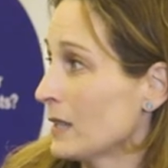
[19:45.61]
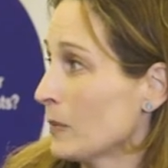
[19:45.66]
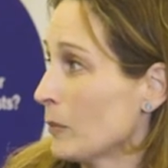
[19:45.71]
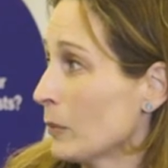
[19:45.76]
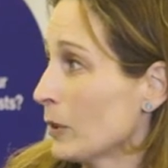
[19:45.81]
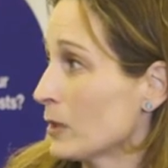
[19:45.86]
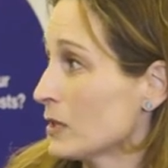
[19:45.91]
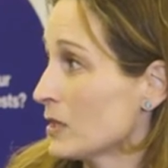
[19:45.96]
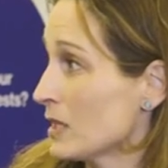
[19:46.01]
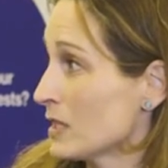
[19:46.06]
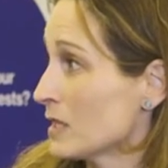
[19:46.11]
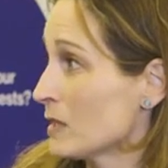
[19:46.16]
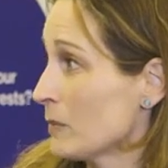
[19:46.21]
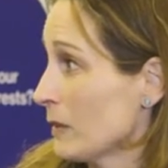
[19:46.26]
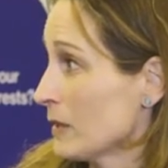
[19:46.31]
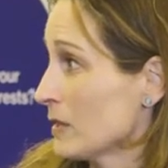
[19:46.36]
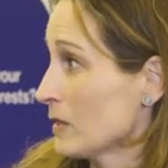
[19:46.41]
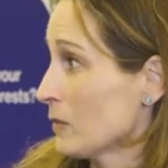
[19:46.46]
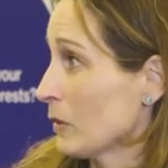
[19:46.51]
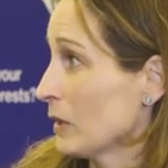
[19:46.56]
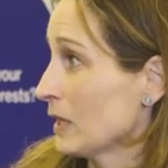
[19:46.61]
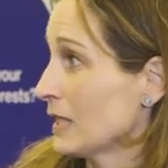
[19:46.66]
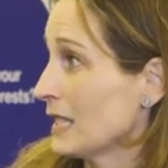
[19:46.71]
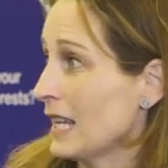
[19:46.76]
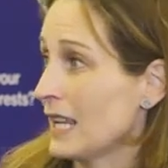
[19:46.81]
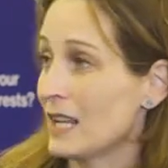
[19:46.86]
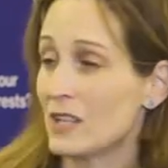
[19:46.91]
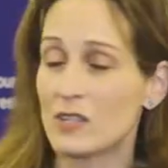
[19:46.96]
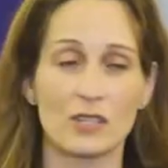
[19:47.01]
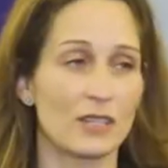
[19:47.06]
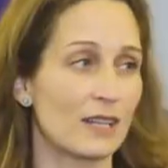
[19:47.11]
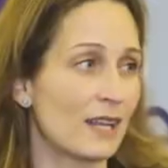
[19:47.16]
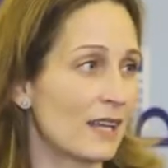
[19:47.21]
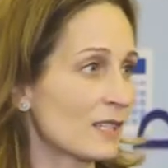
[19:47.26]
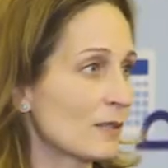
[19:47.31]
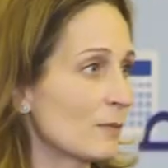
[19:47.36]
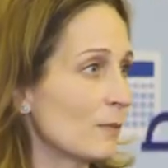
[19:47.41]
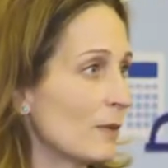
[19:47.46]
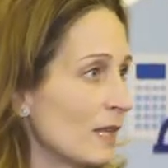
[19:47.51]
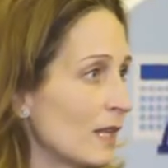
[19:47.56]
the participants were engaged and
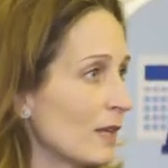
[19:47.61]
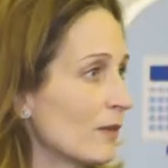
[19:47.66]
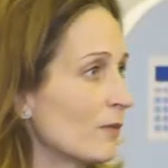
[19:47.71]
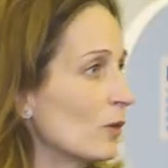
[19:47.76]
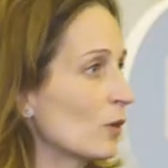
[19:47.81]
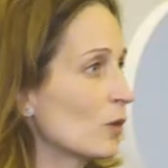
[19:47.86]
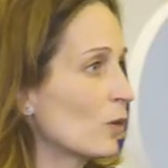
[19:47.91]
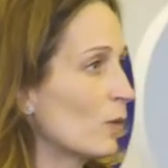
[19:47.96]
asked meaningful